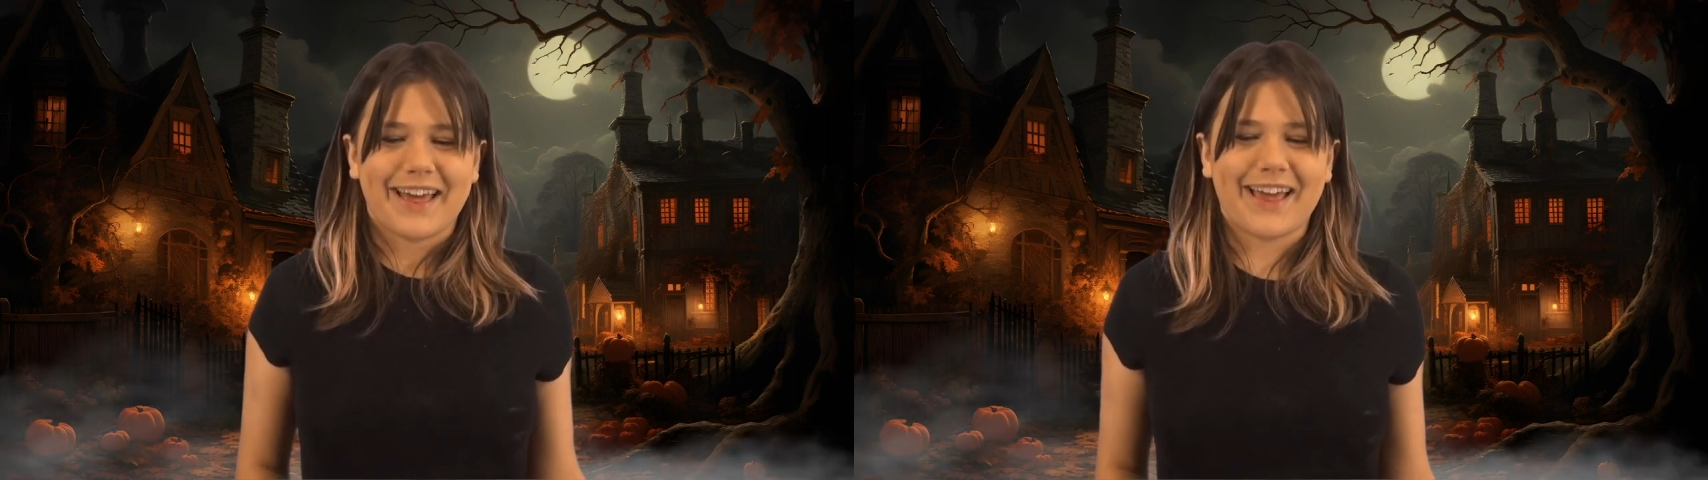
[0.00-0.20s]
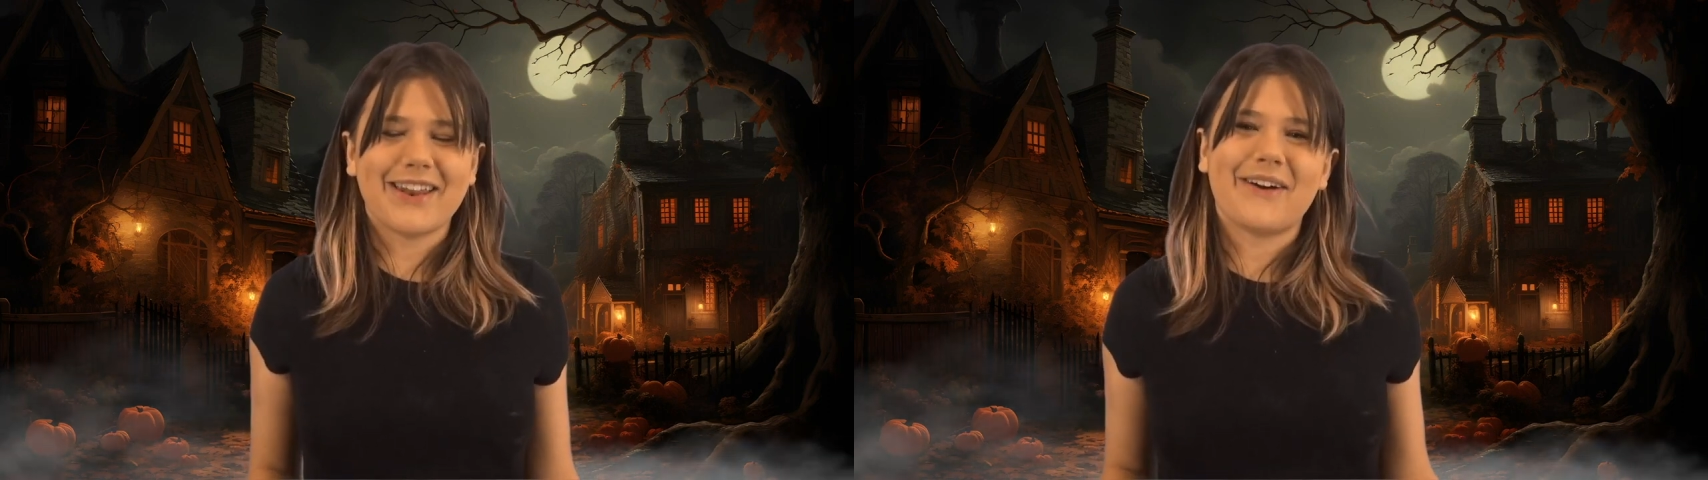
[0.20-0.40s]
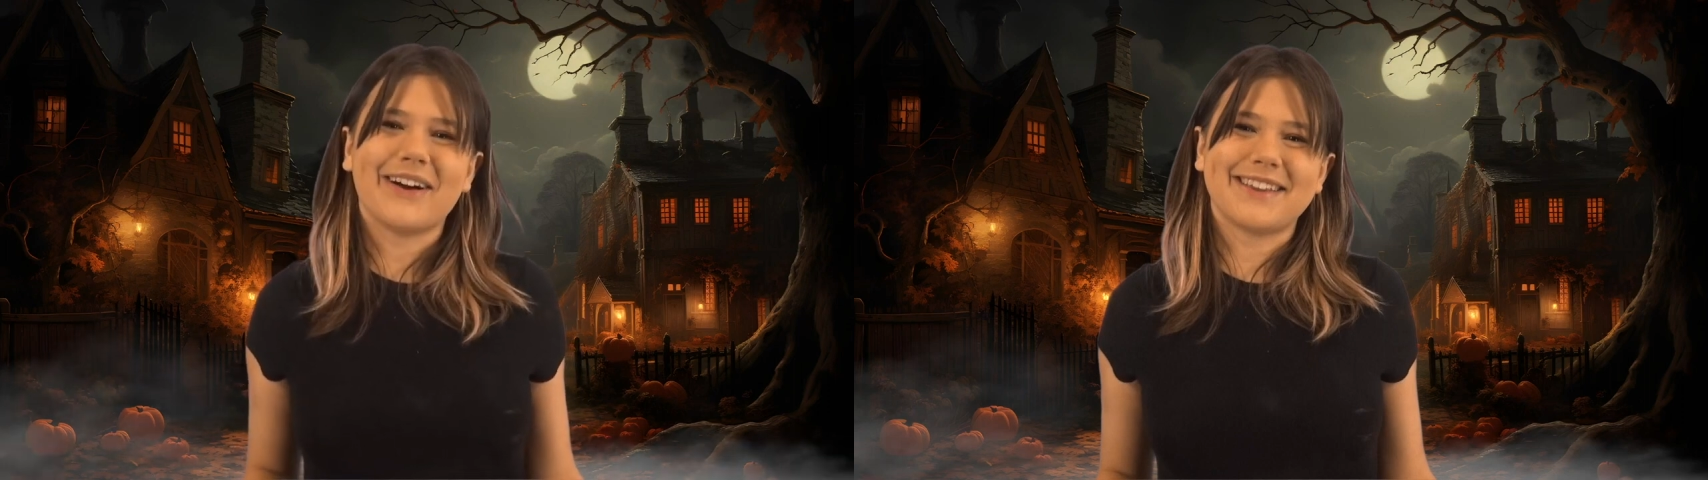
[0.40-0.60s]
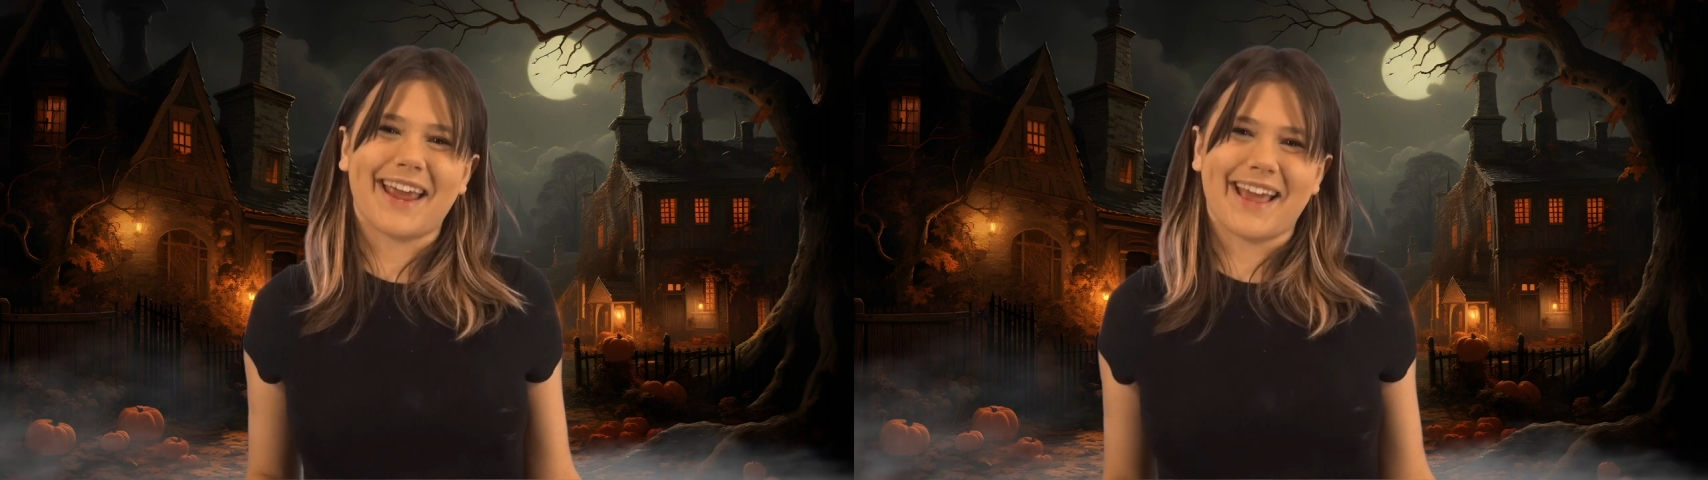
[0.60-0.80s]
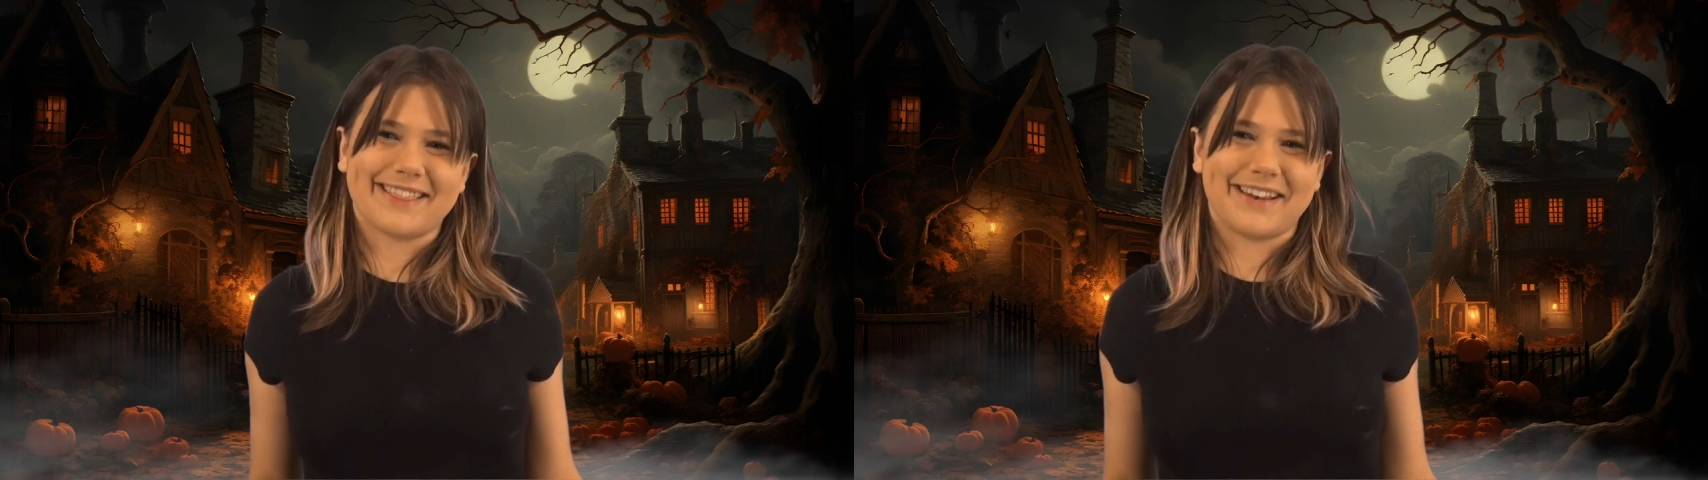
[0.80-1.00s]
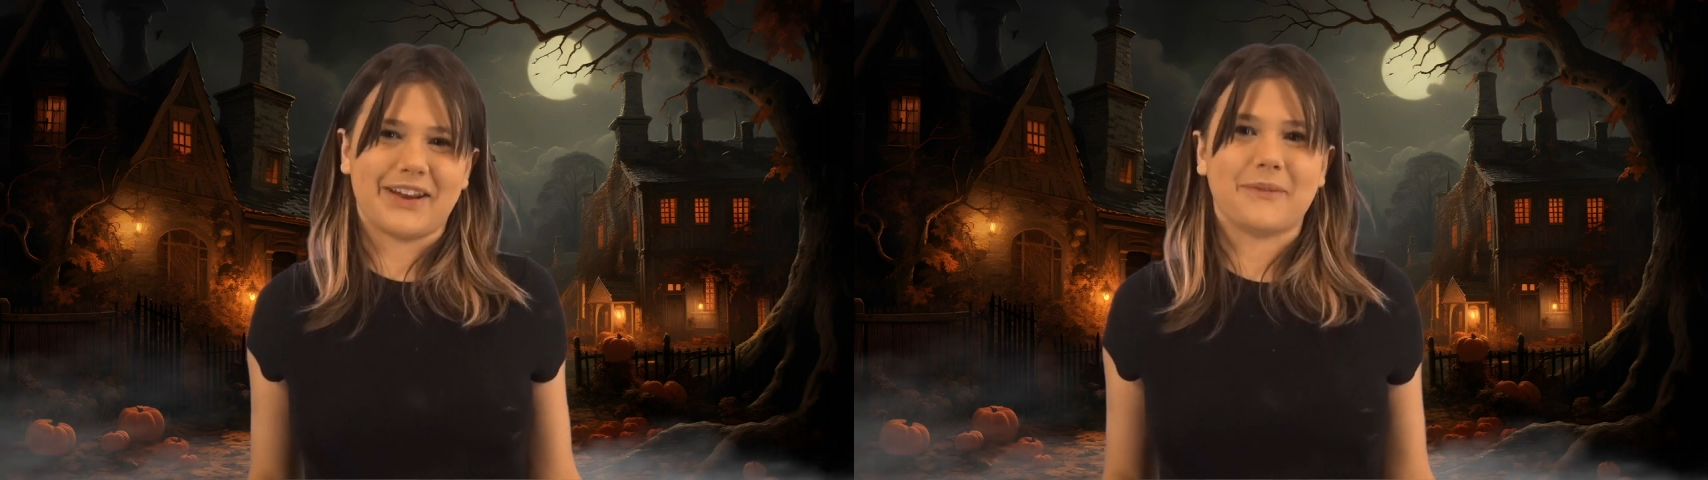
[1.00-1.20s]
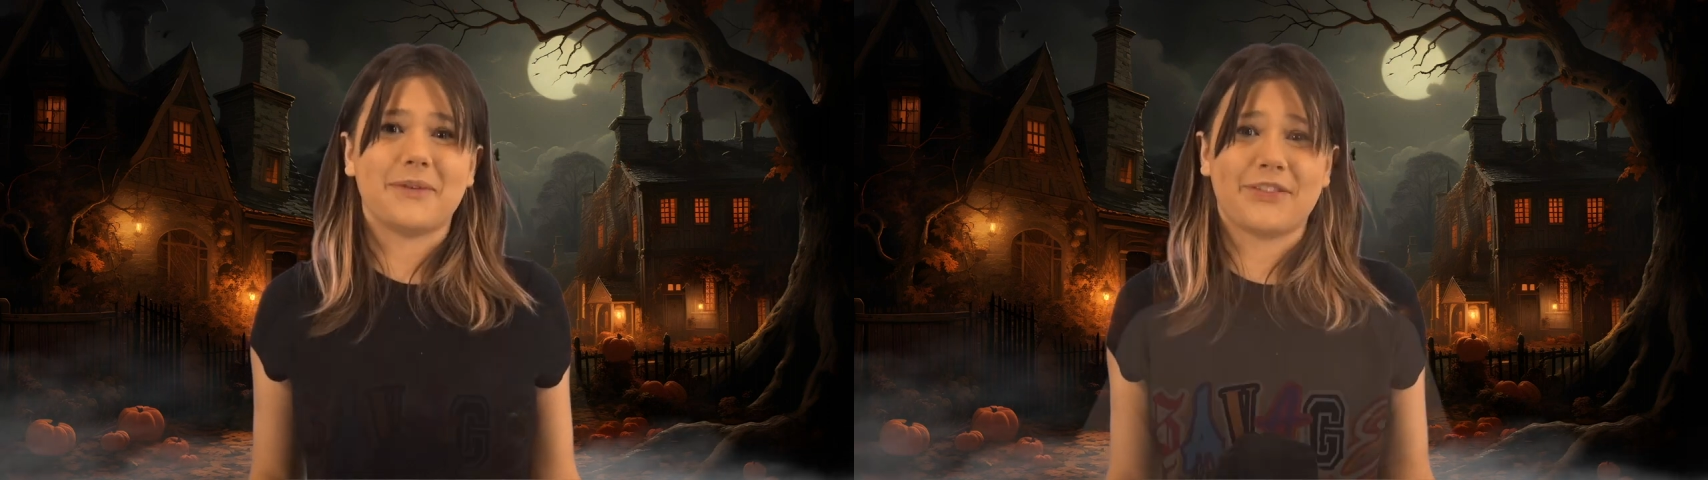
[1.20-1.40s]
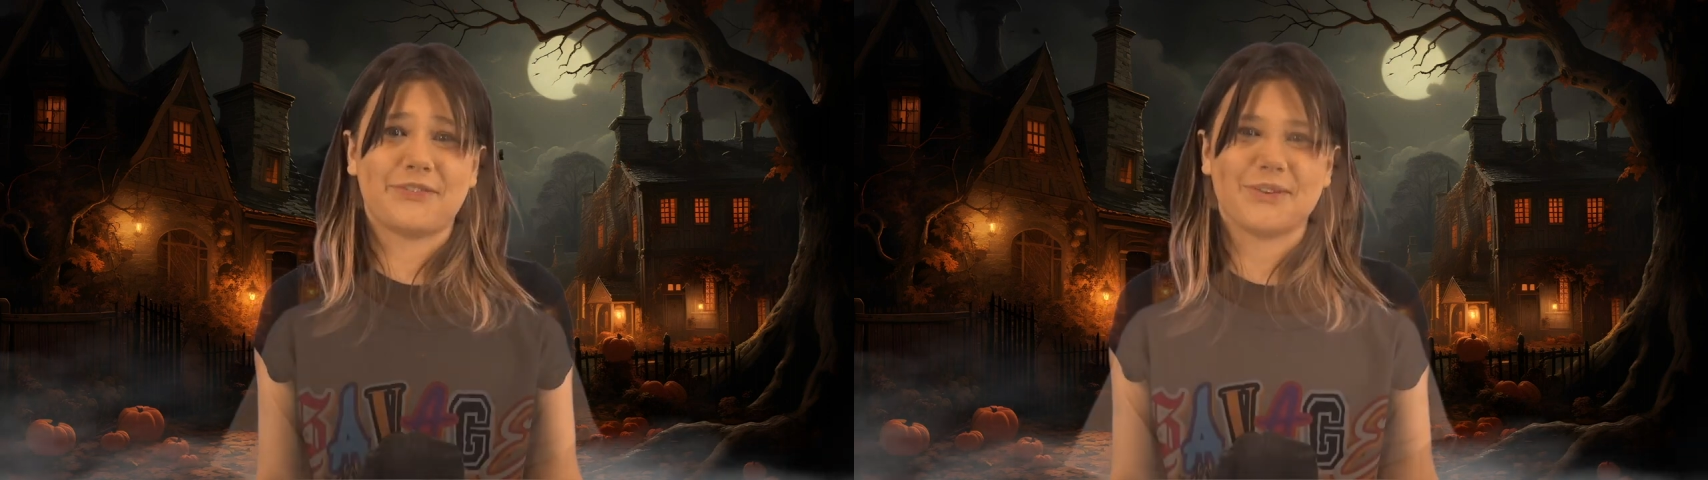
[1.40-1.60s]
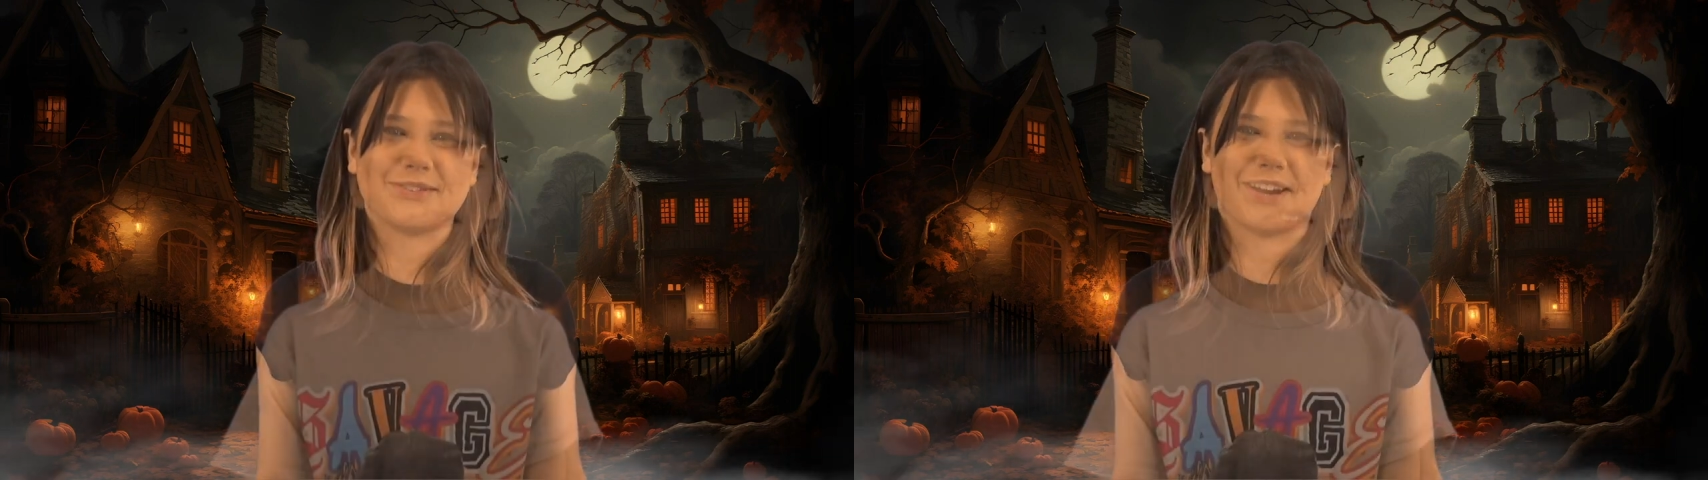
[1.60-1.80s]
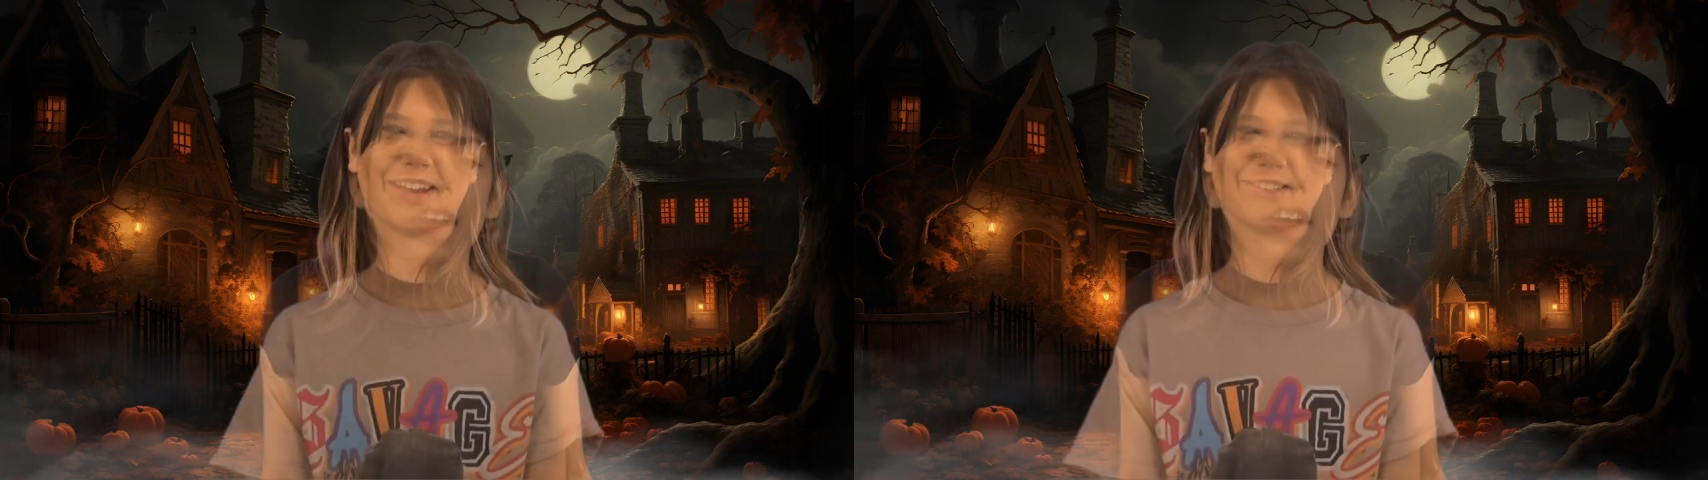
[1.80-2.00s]
And now on to Anthony with
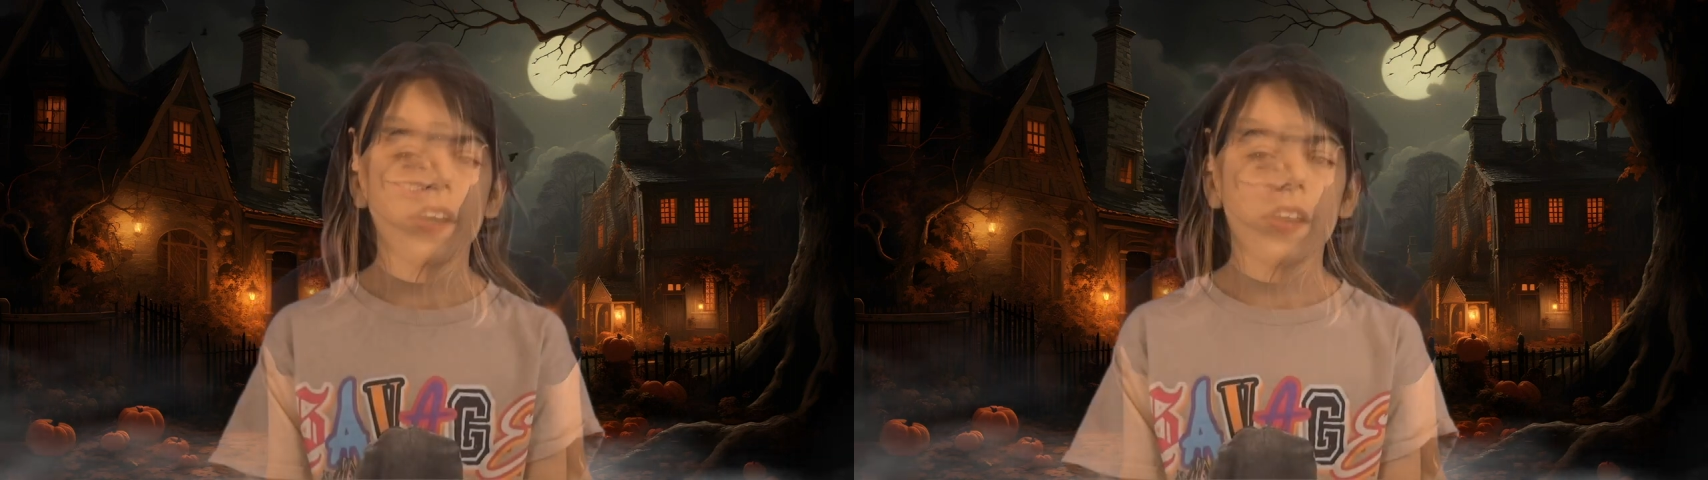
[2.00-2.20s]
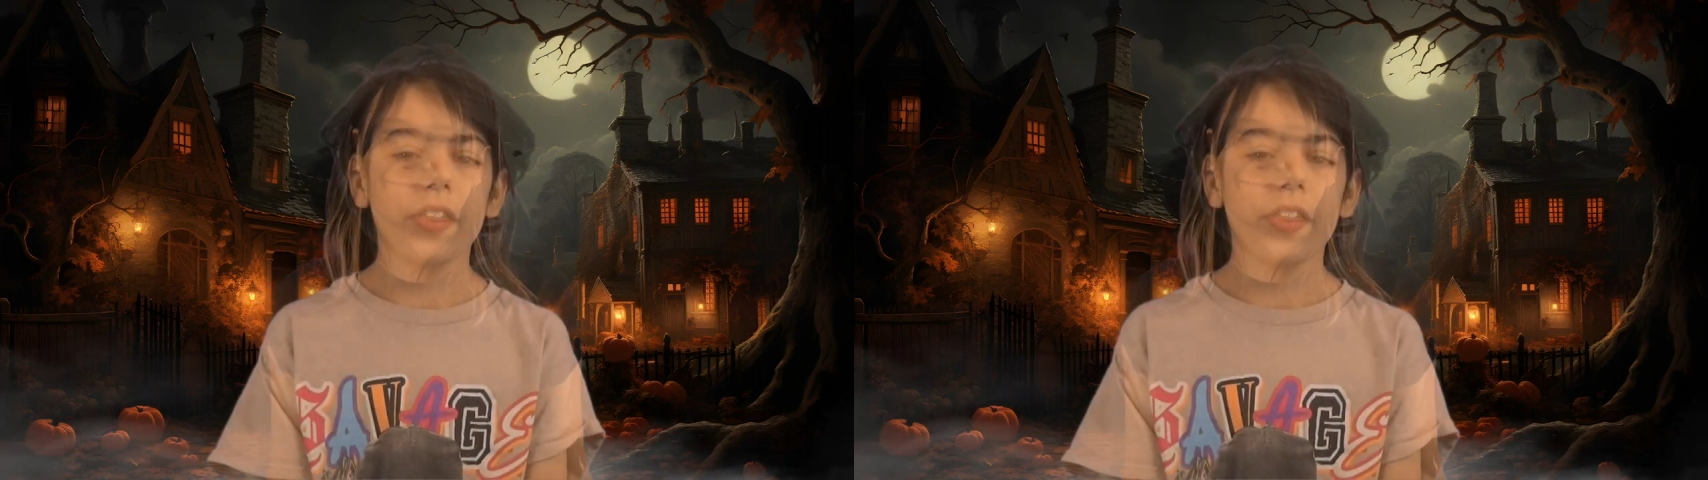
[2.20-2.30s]
Food Drive.